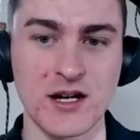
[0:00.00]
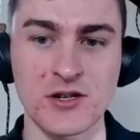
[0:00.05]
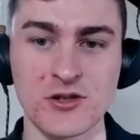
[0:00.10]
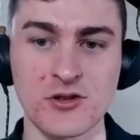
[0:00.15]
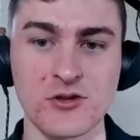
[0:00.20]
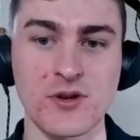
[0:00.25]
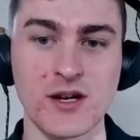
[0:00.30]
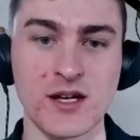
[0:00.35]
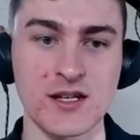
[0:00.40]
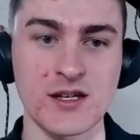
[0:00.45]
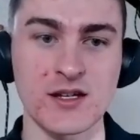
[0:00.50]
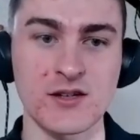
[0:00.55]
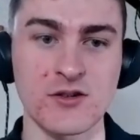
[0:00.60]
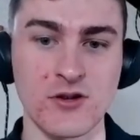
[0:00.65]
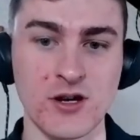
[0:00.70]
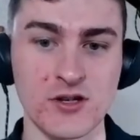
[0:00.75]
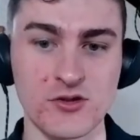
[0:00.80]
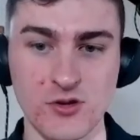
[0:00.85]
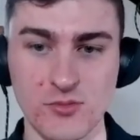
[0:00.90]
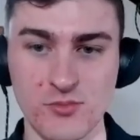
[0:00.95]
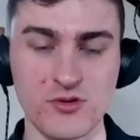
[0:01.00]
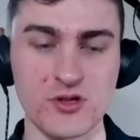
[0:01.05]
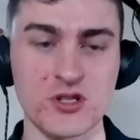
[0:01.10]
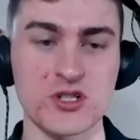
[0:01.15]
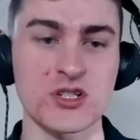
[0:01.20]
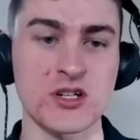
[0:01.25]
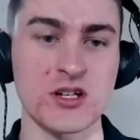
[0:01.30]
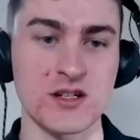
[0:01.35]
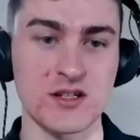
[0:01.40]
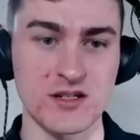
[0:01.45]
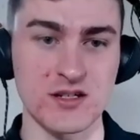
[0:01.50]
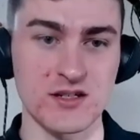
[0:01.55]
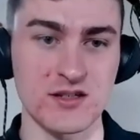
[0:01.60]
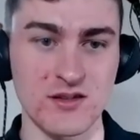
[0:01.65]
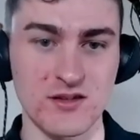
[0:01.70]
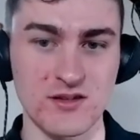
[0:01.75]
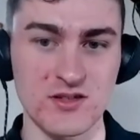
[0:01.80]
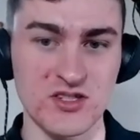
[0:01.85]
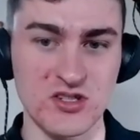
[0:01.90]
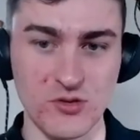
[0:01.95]
underrated or underappreciated
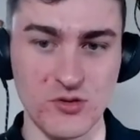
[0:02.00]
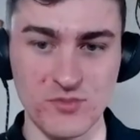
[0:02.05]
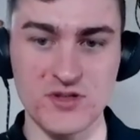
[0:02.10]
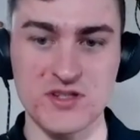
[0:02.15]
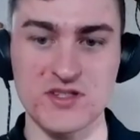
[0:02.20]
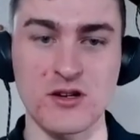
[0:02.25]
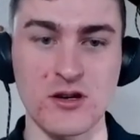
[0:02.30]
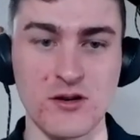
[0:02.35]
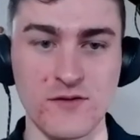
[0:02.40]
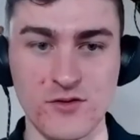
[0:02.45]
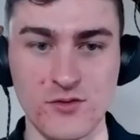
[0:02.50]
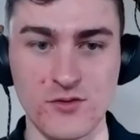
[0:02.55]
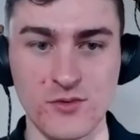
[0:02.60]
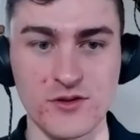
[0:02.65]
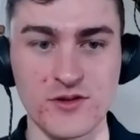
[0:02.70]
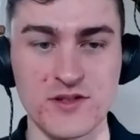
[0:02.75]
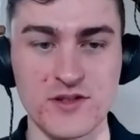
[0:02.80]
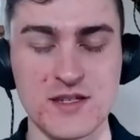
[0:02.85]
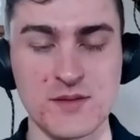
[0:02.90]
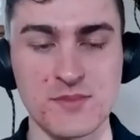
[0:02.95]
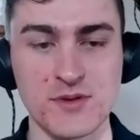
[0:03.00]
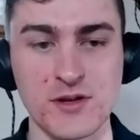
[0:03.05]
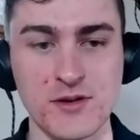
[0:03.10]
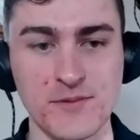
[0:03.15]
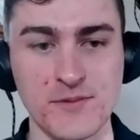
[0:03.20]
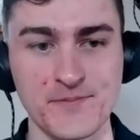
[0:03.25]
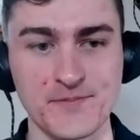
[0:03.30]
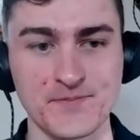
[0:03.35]
superstar, if you will, in the CPL?